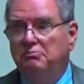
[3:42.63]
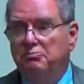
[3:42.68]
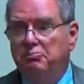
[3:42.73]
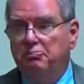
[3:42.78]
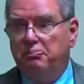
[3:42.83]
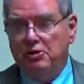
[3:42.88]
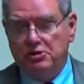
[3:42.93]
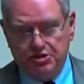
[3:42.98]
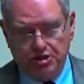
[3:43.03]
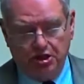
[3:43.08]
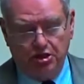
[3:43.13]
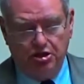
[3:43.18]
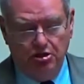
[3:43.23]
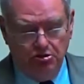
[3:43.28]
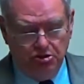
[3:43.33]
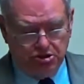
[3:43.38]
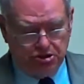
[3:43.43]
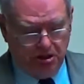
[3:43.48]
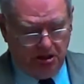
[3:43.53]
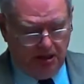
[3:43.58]

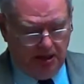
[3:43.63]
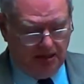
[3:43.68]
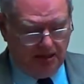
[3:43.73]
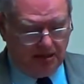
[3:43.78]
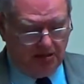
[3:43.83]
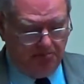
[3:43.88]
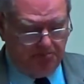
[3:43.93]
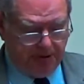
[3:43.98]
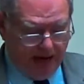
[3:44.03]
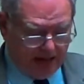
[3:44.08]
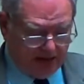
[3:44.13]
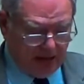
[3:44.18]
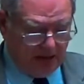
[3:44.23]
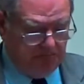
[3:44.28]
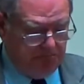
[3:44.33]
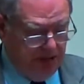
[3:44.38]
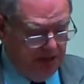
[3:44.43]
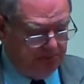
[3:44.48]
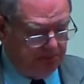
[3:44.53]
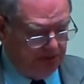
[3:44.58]
persecution and compelling
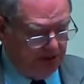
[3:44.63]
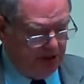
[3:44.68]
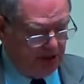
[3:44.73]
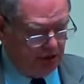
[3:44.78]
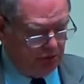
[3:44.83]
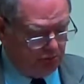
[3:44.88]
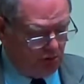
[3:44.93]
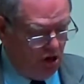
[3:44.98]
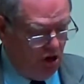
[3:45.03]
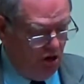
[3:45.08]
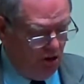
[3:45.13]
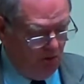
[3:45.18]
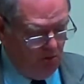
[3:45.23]
people in a wrong